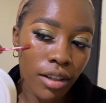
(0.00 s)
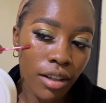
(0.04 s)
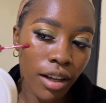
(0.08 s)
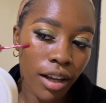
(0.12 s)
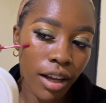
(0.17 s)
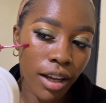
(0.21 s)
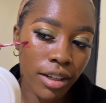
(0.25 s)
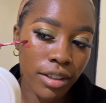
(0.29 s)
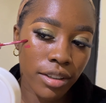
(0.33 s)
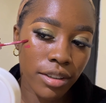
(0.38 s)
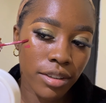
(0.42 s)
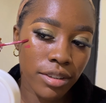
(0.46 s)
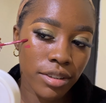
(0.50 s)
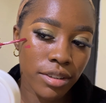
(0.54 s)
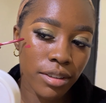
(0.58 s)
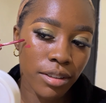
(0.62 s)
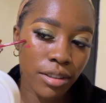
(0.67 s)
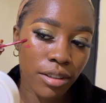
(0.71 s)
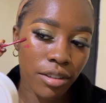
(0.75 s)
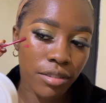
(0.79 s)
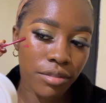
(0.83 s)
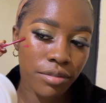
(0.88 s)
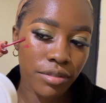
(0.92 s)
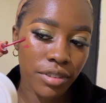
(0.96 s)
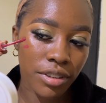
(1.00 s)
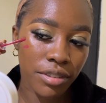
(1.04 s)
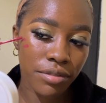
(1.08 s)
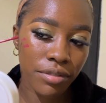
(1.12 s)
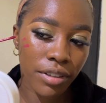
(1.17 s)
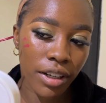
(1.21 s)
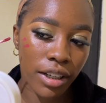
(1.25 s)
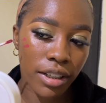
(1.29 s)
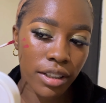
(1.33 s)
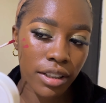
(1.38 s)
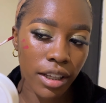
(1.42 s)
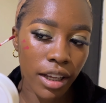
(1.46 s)
I just love the
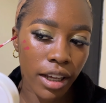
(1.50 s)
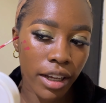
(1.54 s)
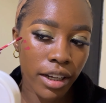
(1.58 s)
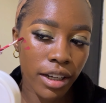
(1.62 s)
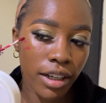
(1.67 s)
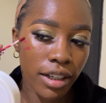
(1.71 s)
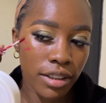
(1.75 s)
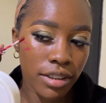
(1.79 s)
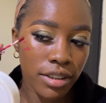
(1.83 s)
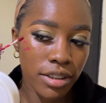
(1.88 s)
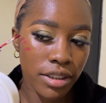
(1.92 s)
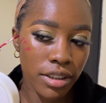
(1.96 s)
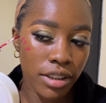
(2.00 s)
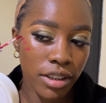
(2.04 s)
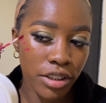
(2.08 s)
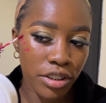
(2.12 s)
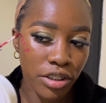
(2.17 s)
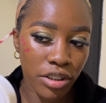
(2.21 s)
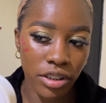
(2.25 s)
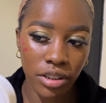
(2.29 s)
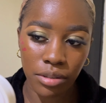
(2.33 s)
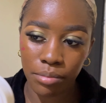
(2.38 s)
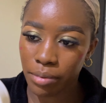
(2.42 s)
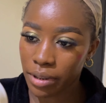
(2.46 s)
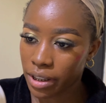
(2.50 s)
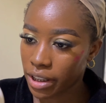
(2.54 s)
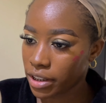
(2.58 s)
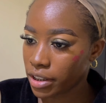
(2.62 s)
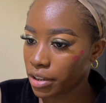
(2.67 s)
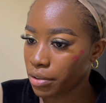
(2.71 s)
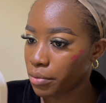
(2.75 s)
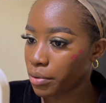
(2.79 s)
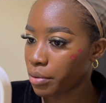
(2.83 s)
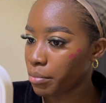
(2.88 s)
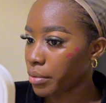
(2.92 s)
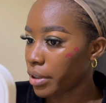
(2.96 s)
fact that I can easily just blend
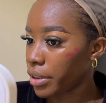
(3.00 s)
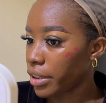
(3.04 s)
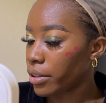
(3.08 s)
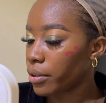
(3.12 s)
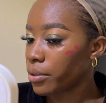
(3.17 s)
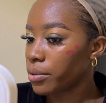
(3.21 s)
it with my